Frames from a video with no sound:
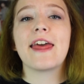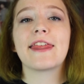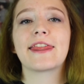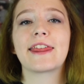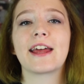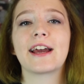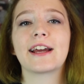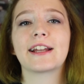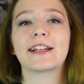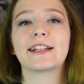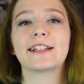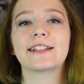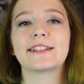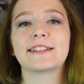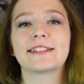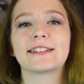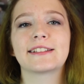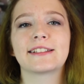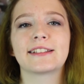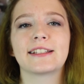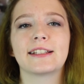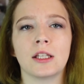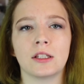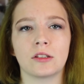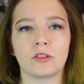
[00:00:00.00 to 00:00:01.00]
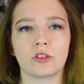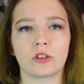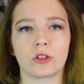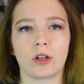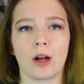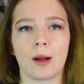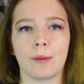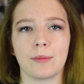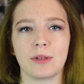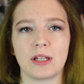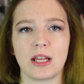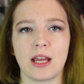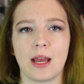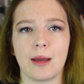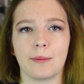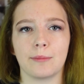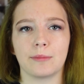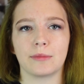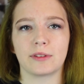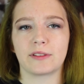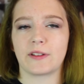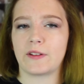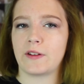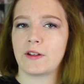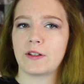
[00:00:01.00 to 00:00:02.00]
And that is Instagram
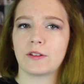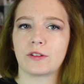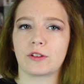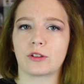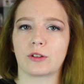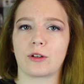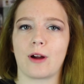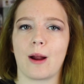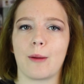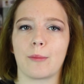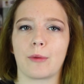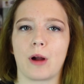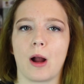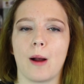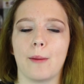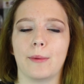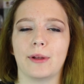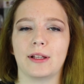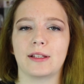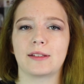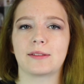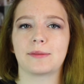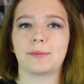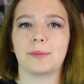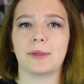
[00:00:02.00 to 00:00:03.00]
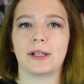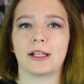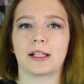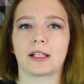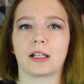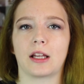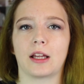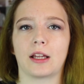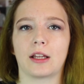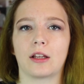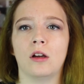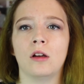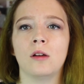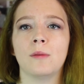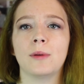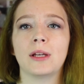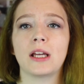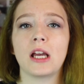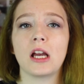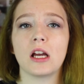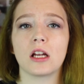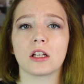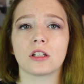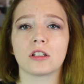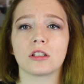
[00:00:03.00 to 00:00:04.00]
DMs and Instagram comments being like, oh my
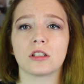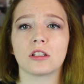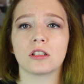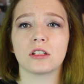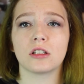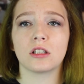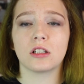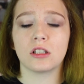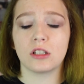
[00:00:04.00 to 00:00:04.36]
gosh,